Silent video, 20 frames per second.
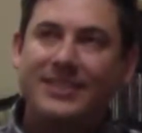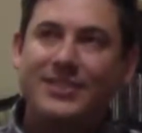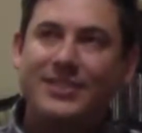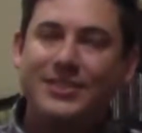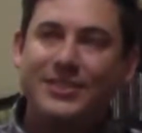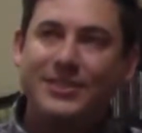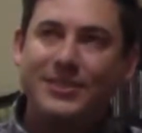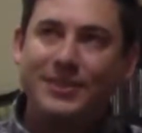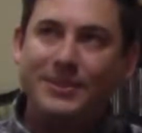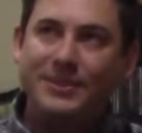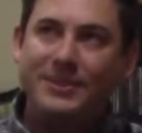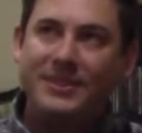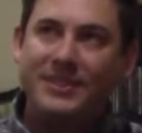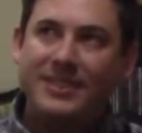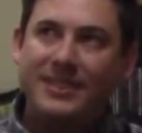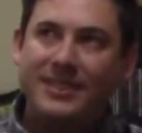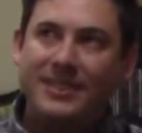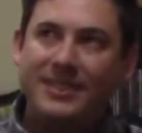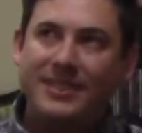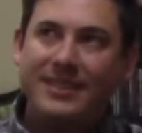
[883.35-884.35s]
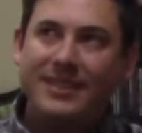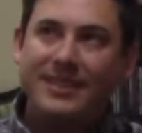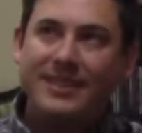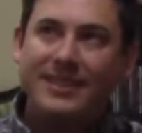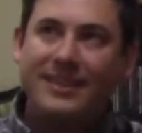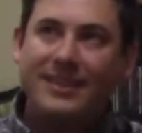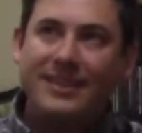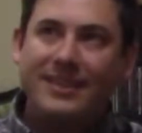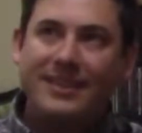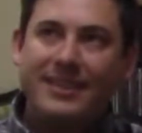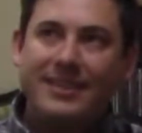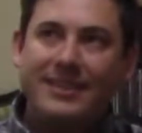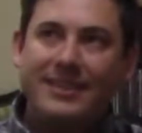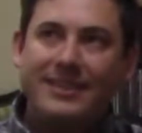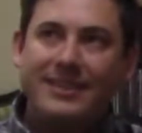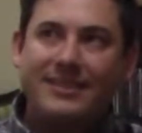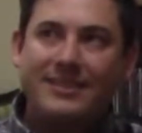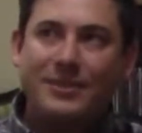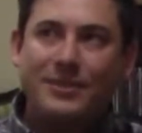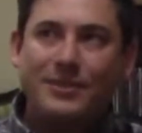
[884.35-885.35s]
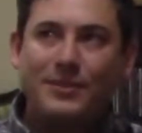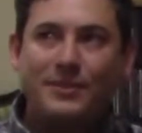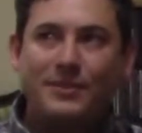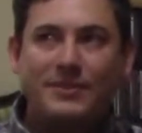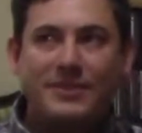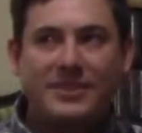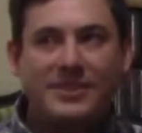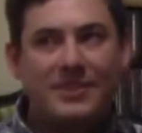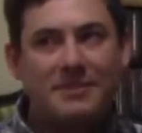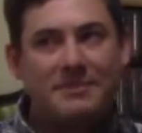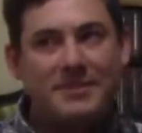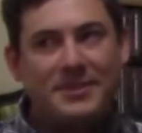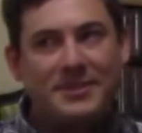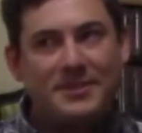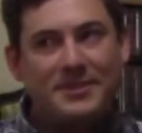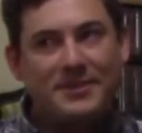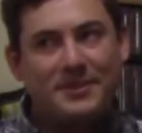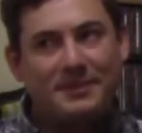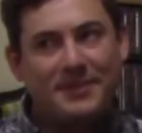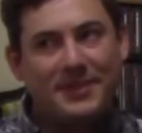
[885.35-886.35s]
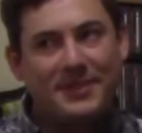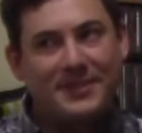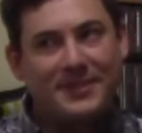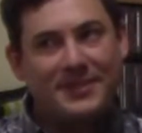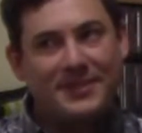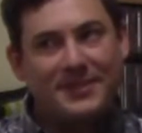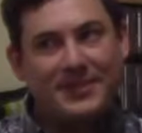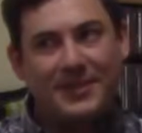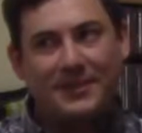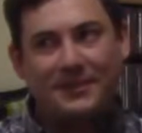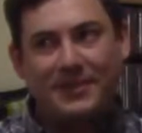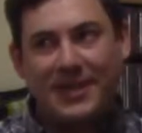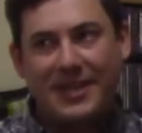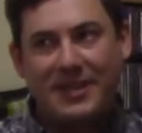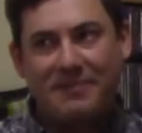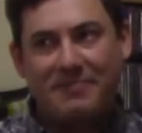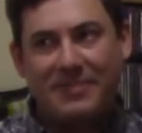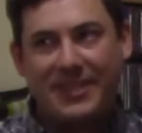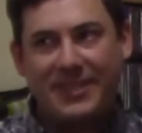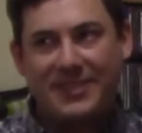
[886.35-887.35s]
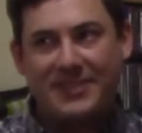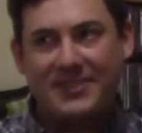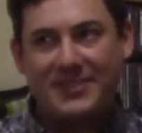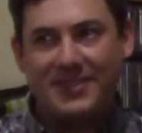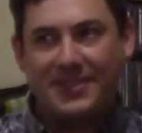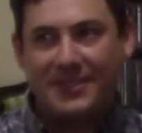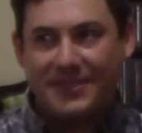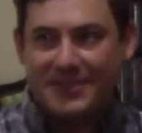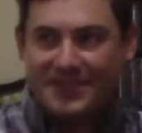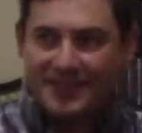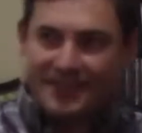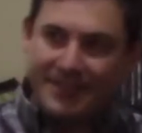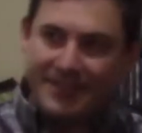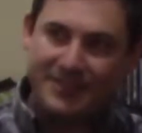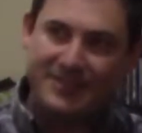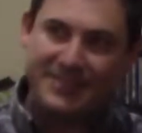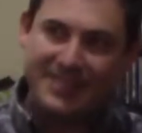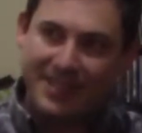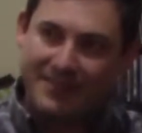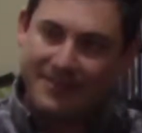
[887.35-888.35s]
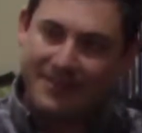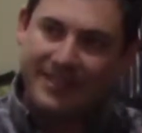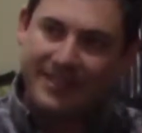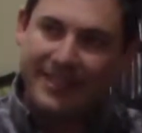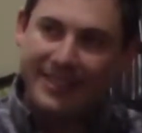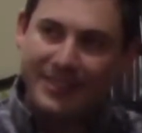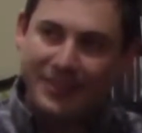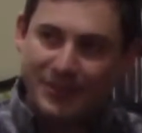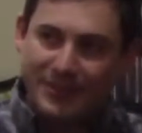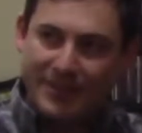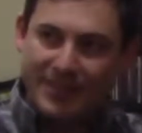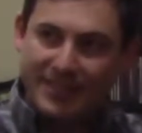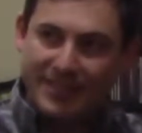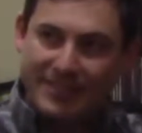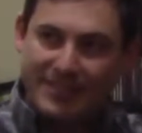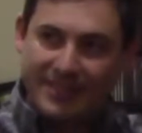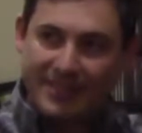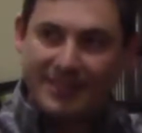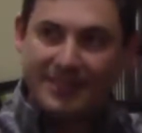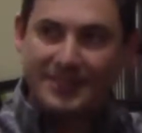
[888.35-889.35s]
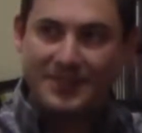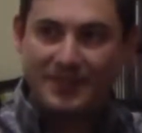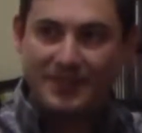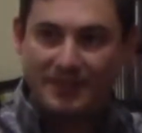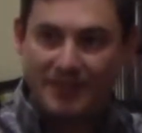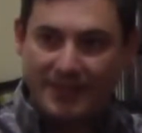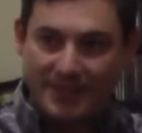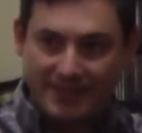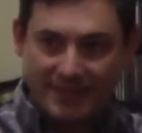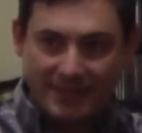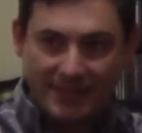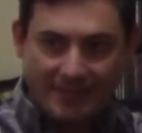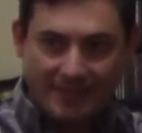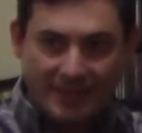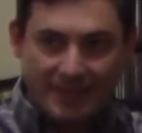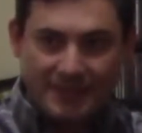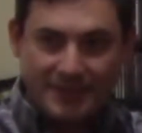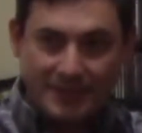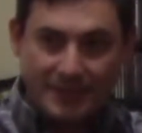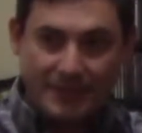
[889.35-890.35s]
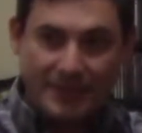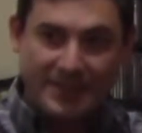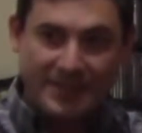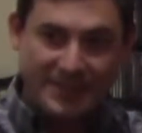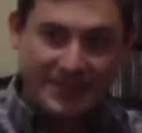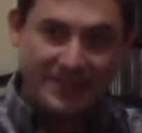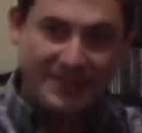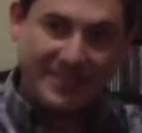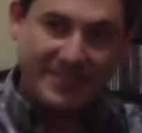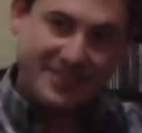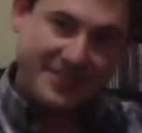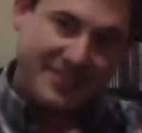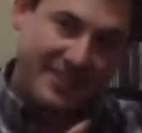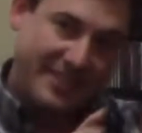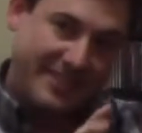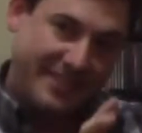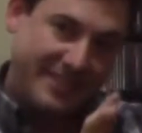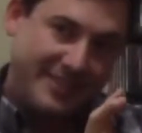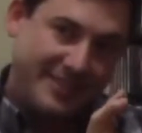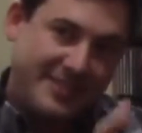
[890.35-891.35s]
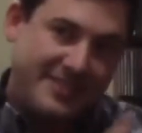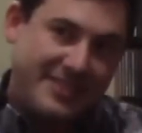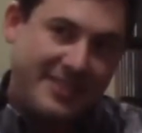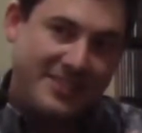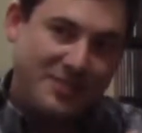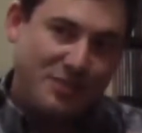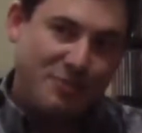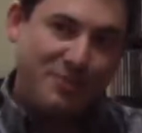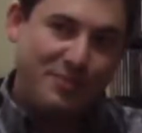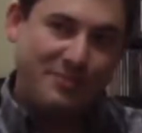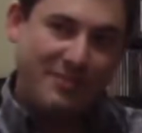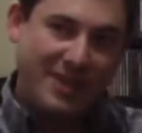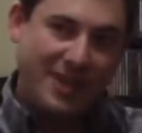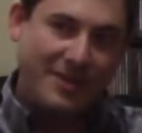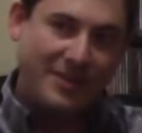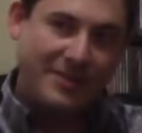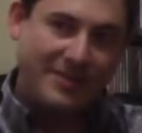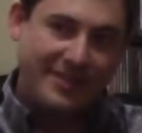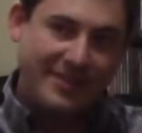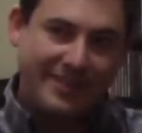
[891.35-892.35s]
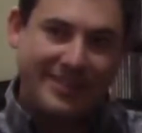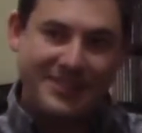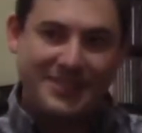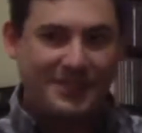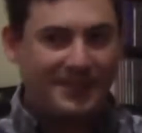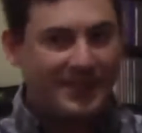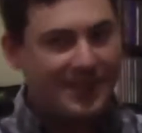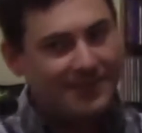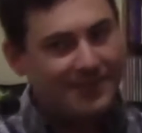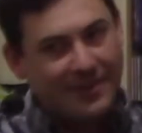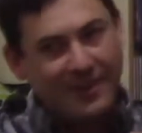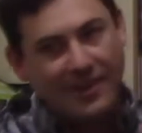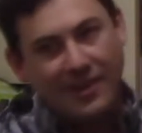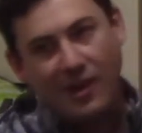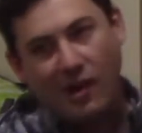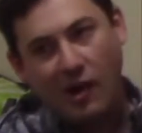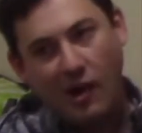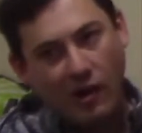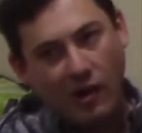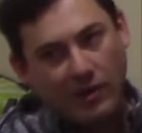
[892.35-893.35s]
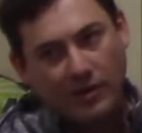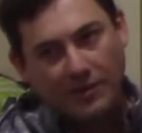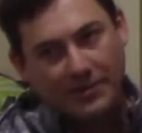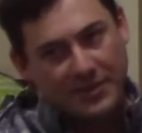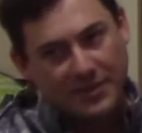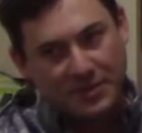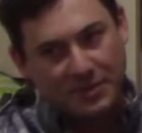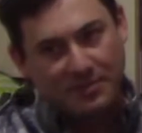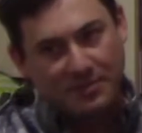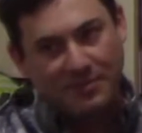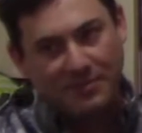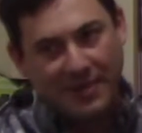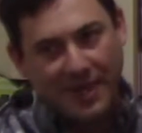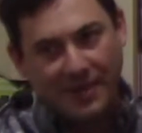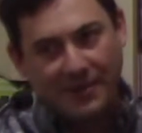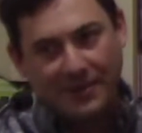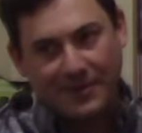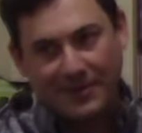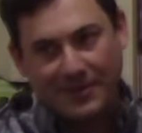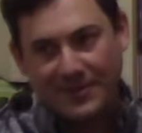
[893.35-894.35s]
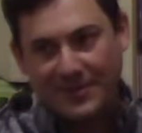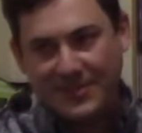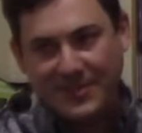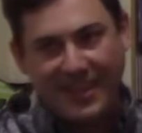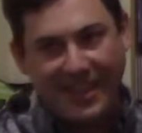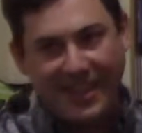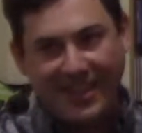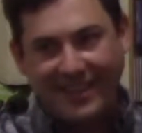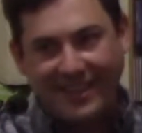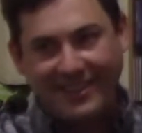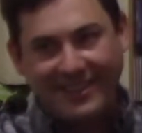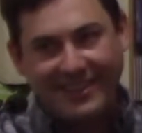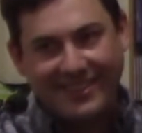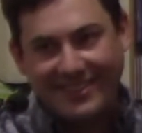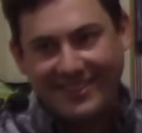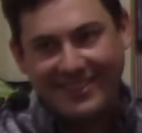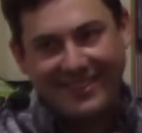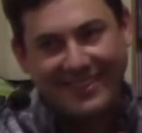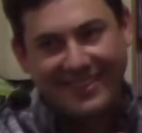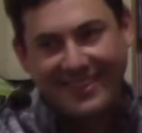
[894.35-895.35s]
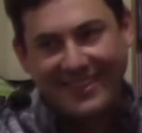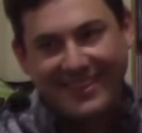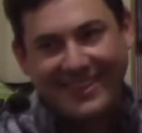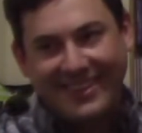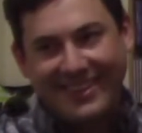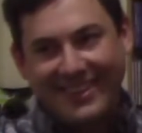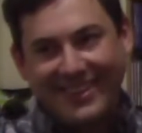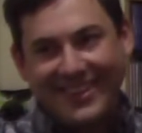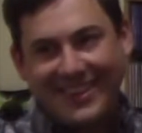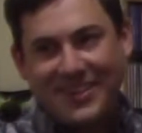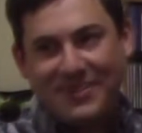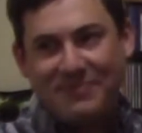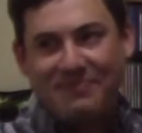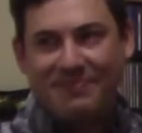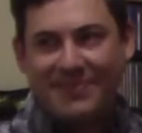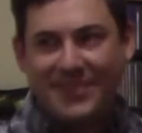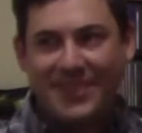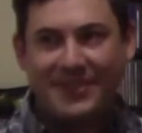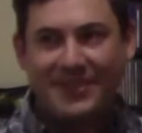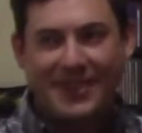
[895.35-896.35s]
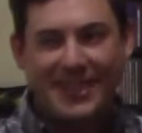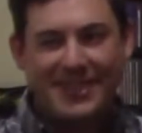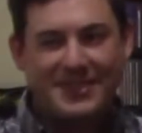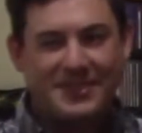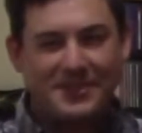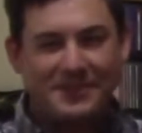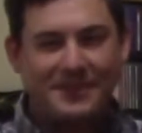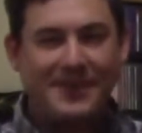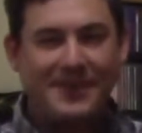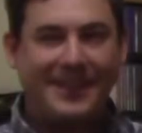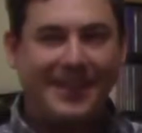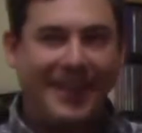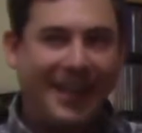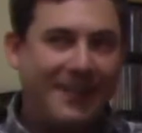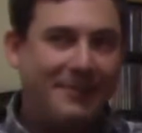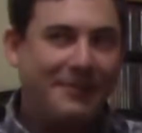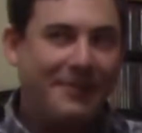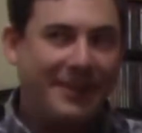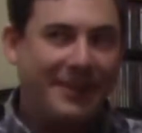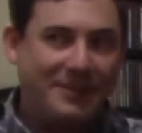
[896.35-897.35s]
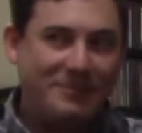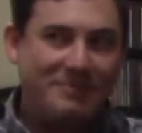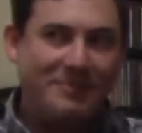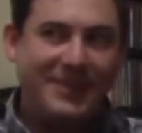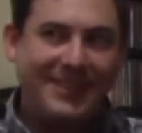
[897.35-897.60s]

Shoot. So let me do some research on Reddit, because there's definitely a trick to this. It's definitely a trick question, because there is a superpower that lets you have all of the superpowers, and that's the one I want.